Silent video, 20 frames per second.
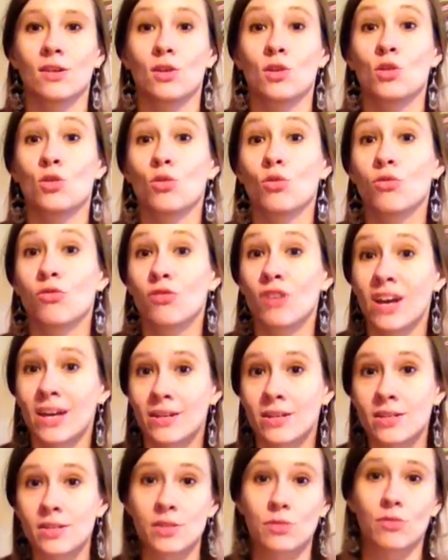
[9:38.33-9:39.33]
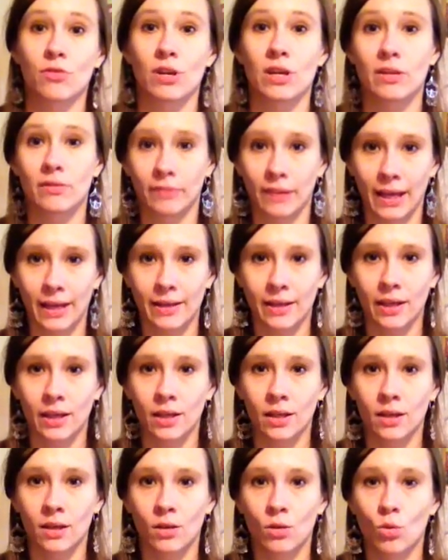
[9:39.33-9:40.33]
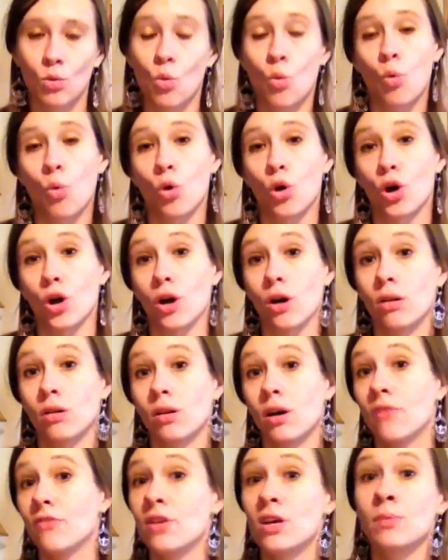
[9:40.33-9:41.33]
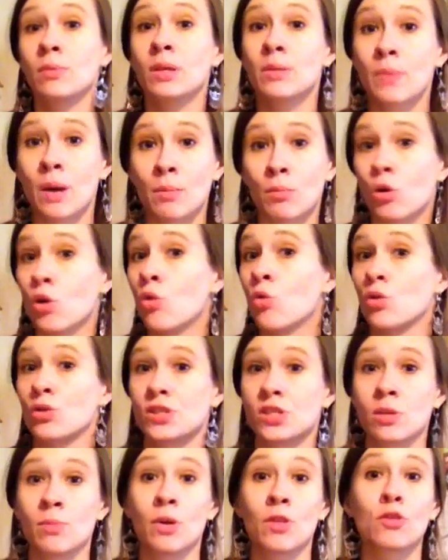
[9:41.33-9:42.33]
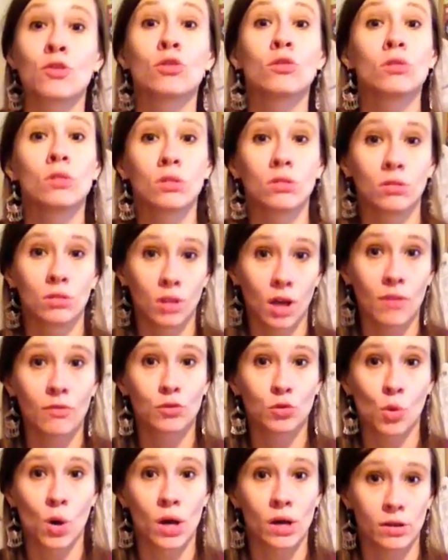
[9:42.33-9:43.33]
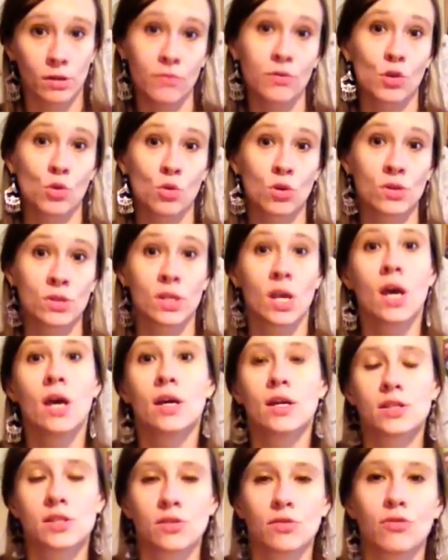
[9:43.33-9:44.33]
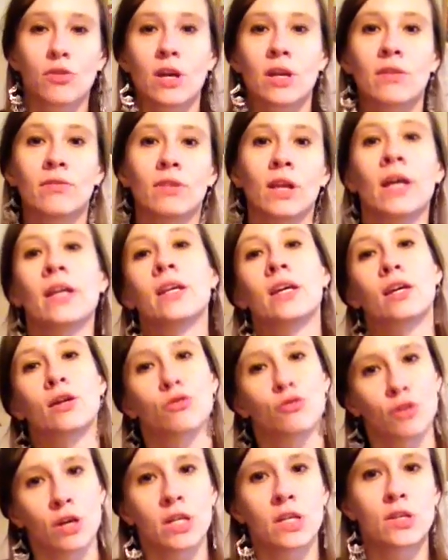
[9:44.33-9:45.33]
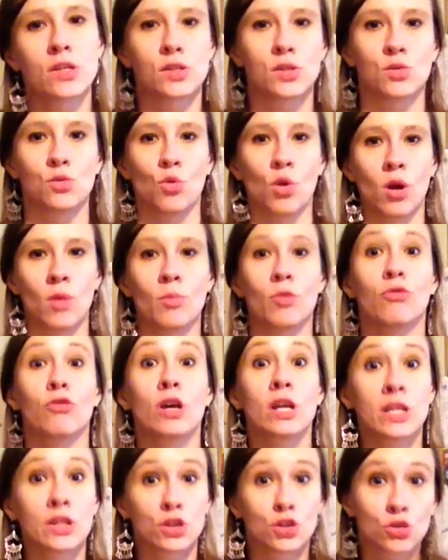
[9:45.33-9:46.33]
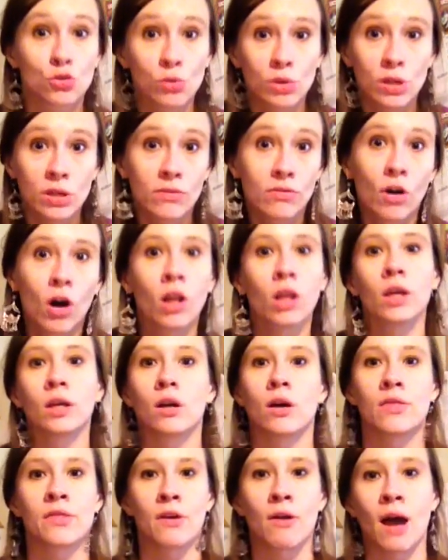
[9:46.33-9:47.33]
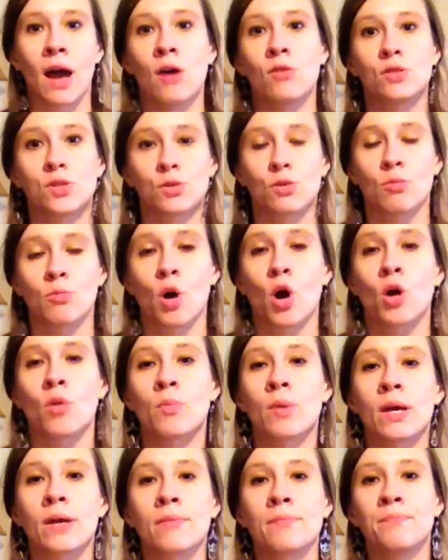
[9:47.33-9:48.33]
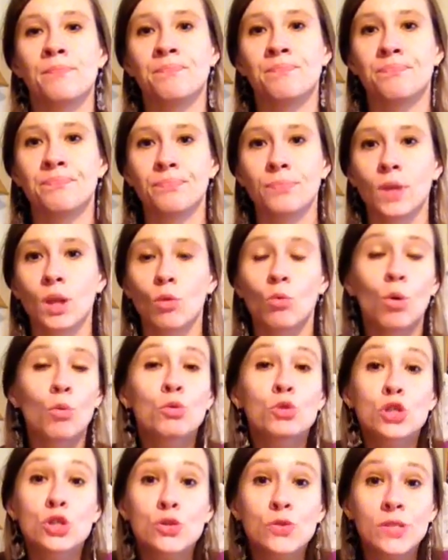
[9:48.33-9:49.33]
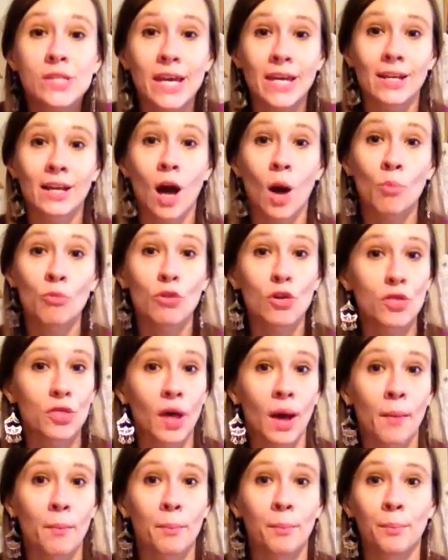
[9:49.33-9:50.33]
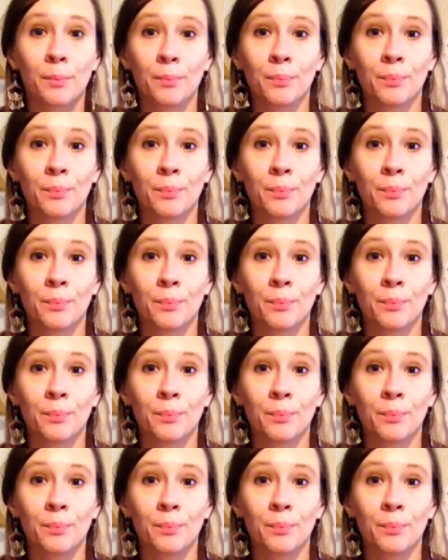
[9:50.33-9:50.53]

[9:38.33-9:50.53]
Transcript: your friend is afraid of lightning, or a family member or some other loved one of yours is afraid of lightning, afraid of the storm, afraid of the tree falling on their house or apartment. What would you say to comfort them?